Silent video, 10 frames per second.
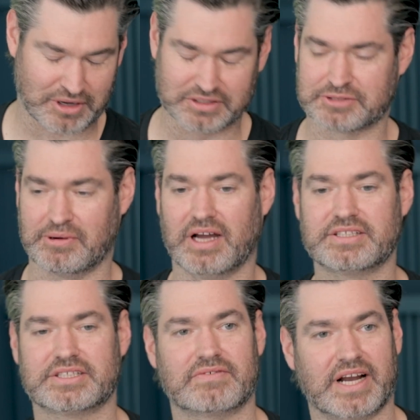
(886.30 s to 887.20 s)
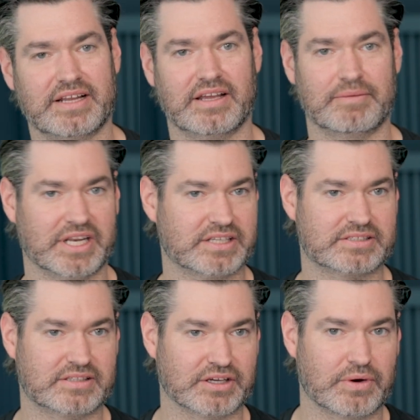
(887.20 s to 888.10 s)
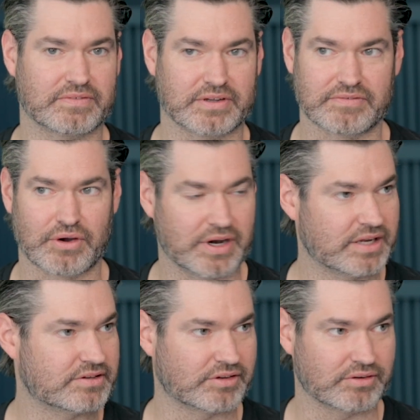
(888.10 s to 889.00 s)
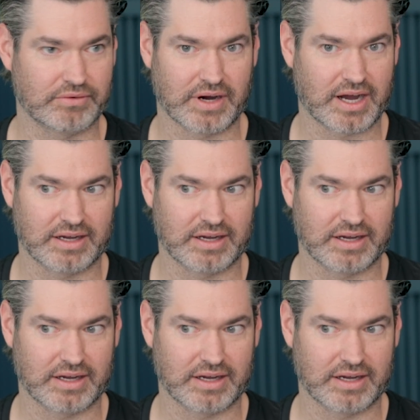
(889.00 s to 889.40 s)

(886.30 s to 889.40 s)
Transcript: bald spots, right? I mean, it's the equivalent of going into